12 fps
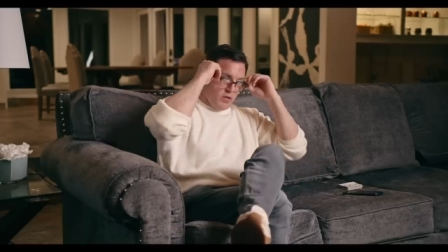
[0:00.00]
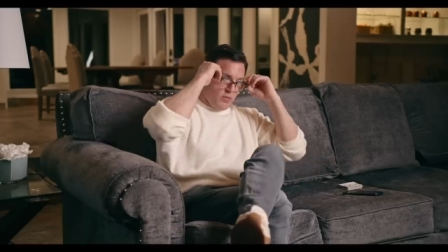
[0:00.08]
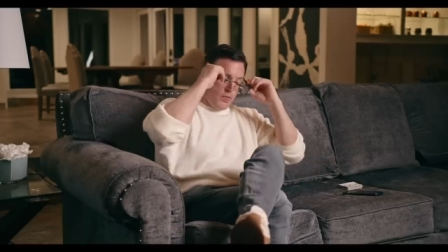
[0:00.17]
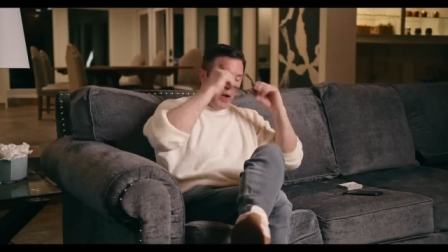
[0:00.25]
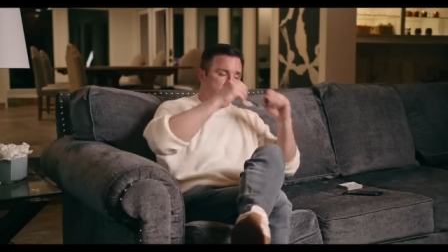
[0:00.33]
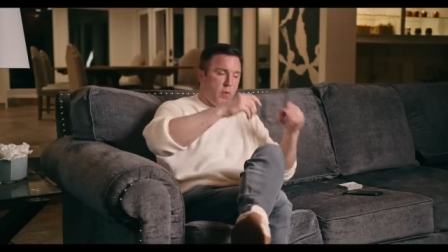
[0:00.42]
to
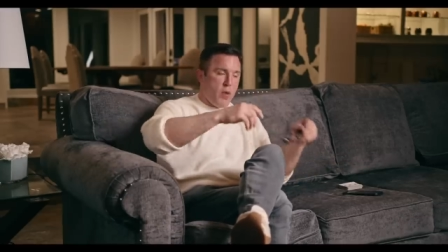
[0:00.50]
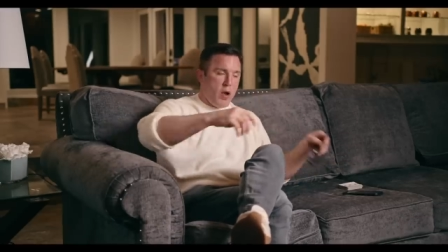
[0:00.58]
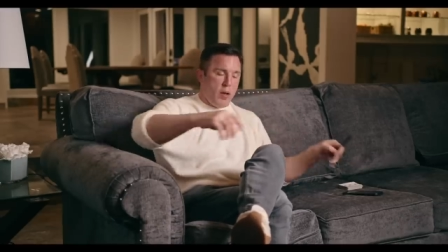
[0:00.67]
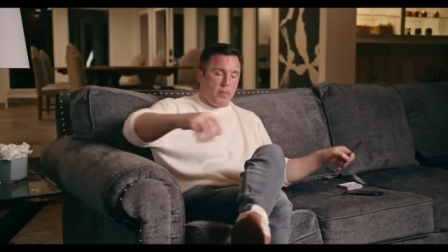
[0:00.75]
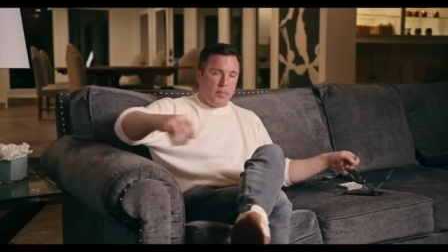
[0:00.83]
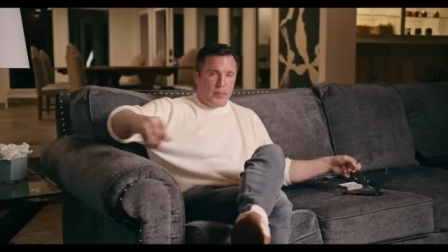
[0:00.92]
fight
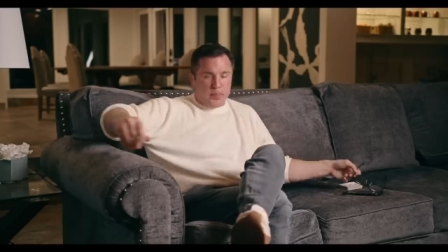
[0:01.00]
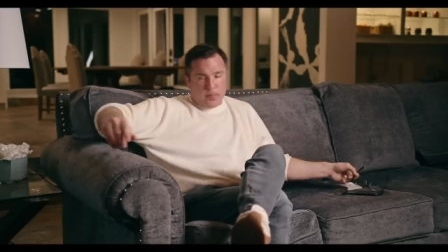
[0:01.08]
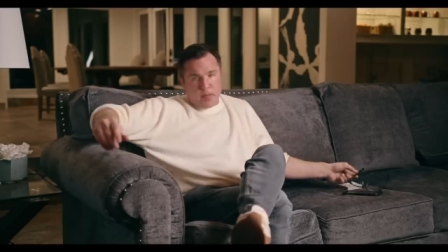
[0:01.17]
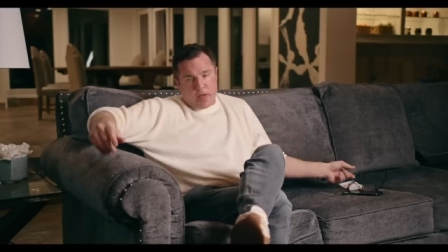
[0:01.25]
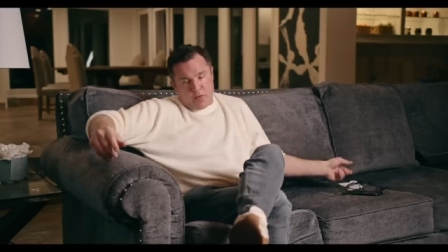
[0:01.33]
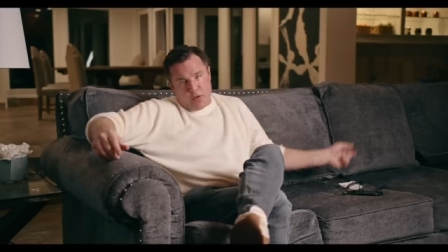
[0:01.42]
Merab.
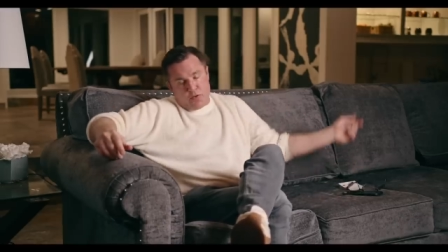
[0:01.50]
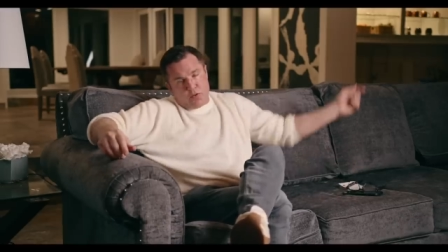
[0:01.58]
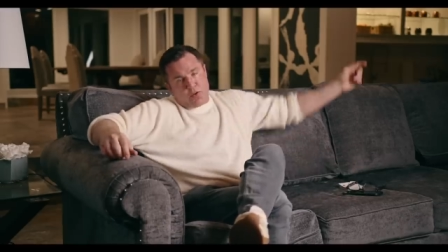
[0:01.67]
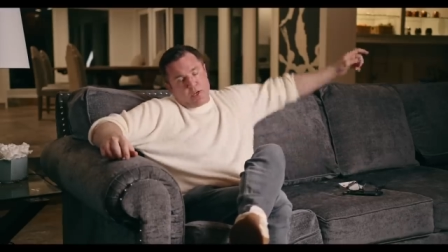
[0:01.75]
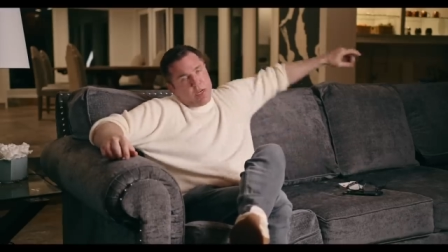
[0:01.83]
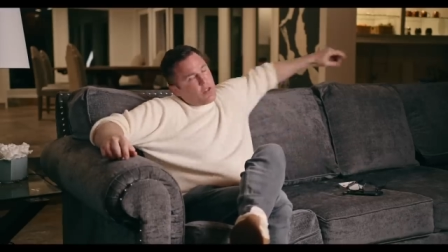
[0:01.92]
It's
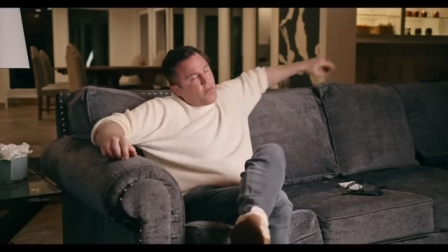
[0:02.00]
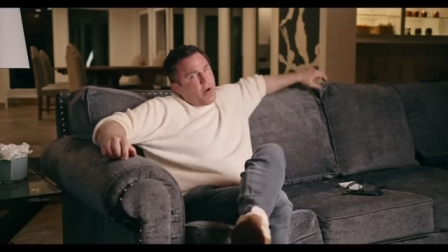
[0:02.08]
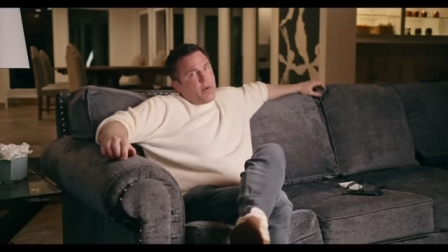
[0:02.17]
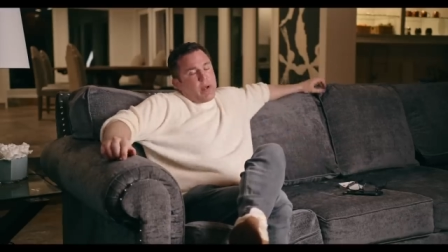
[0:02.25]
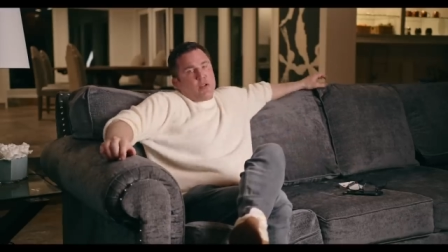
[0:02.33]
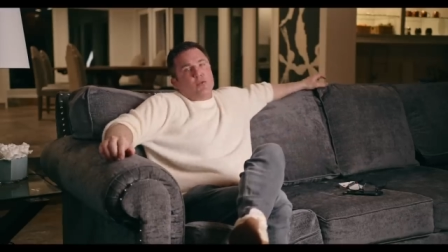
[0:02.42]
interesting. It's
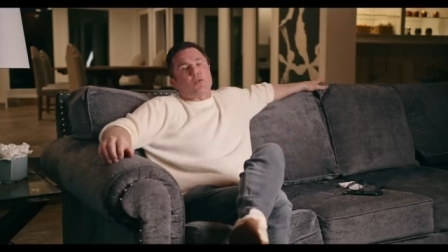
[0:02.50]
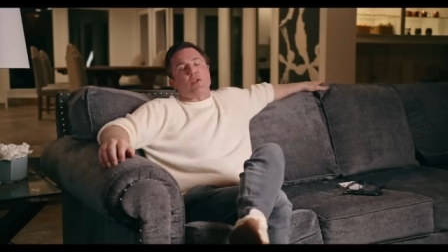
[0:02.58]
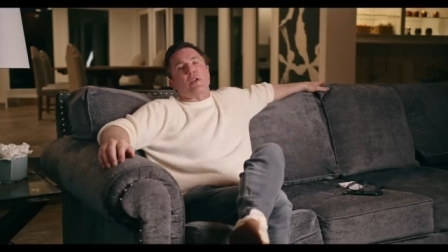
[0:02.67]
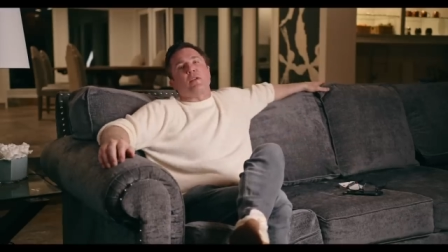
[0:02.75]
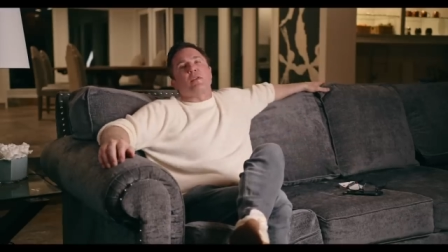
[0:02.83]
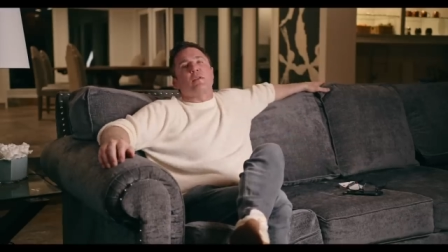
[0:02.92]
very interesting.